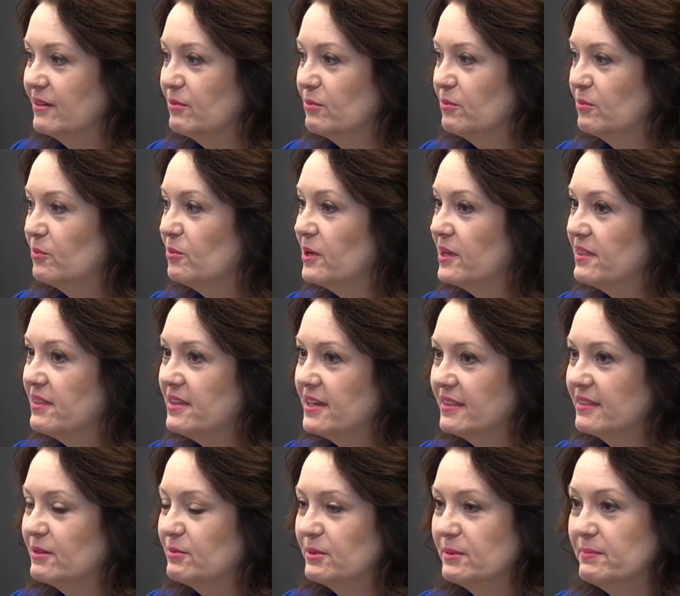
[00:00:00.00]
one
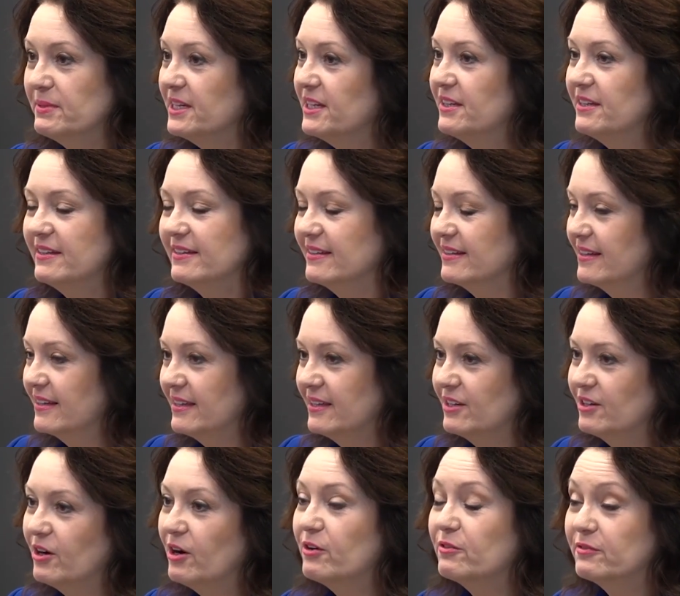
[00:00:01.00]
thing that would be,
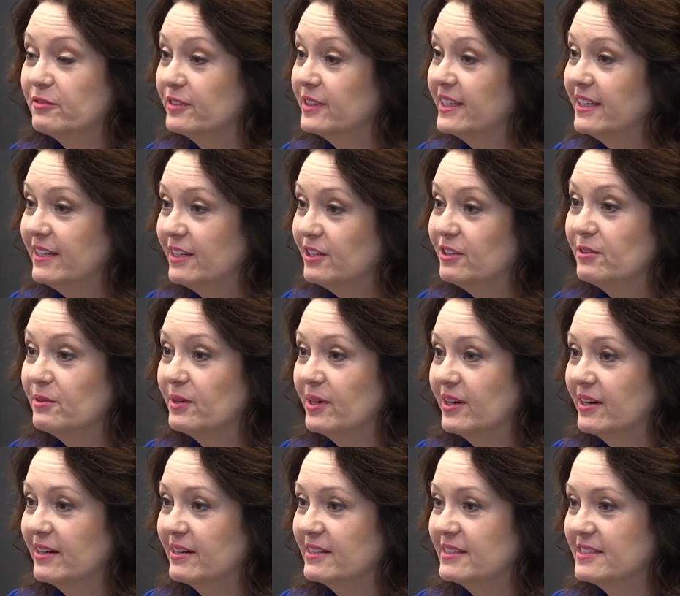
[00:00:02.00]
hopefully you
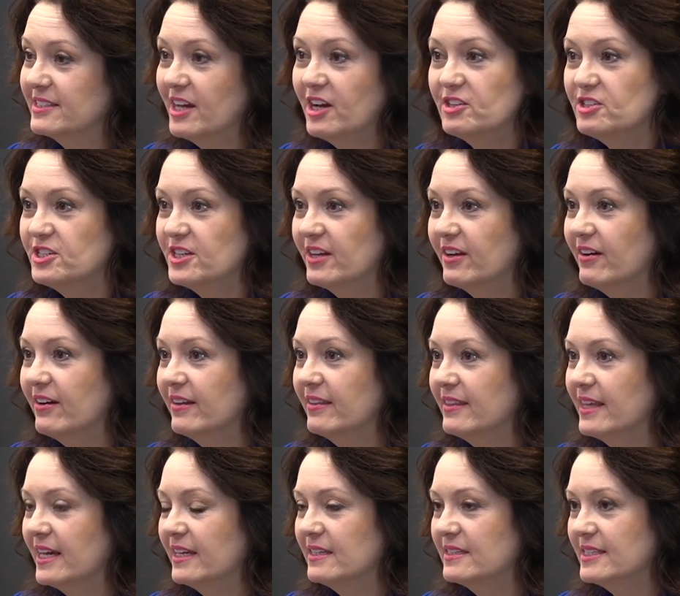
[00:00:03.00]
are touching
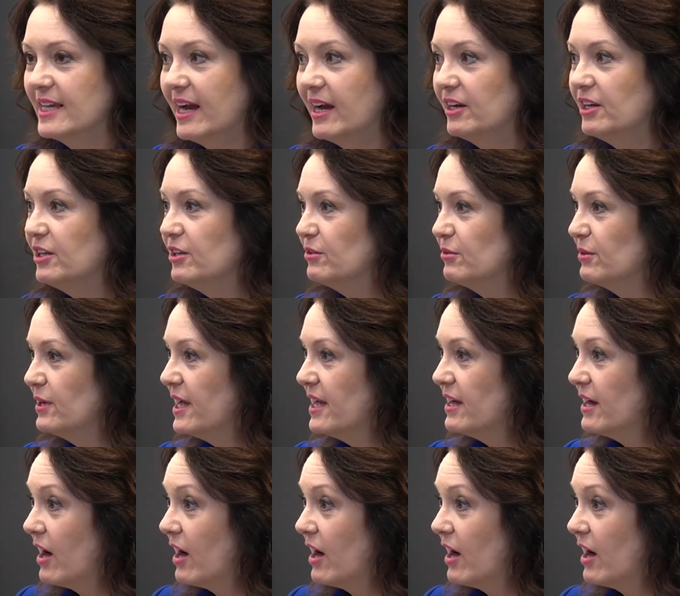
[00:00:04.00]
on that, is how do you